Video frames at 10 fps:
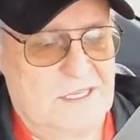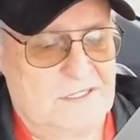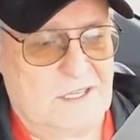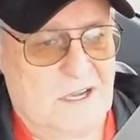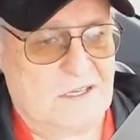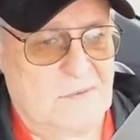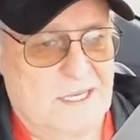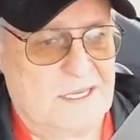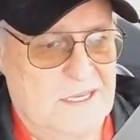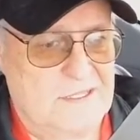I was talking to
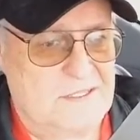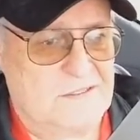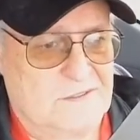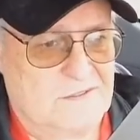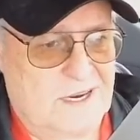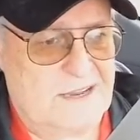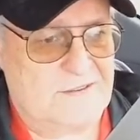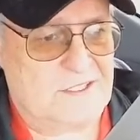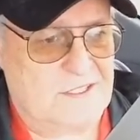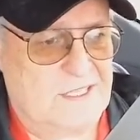my cousin
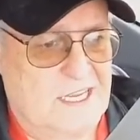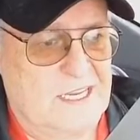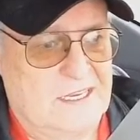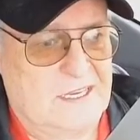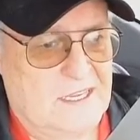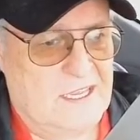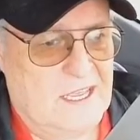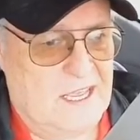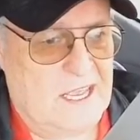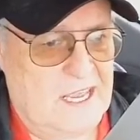Travis today,
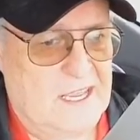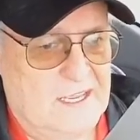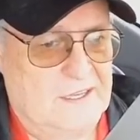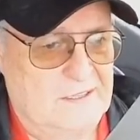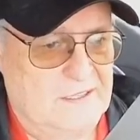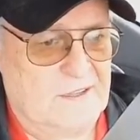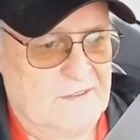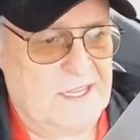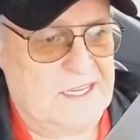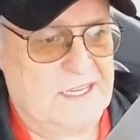and
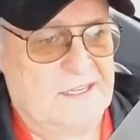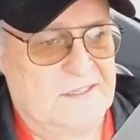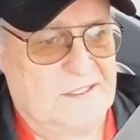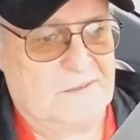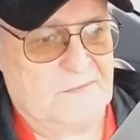they get,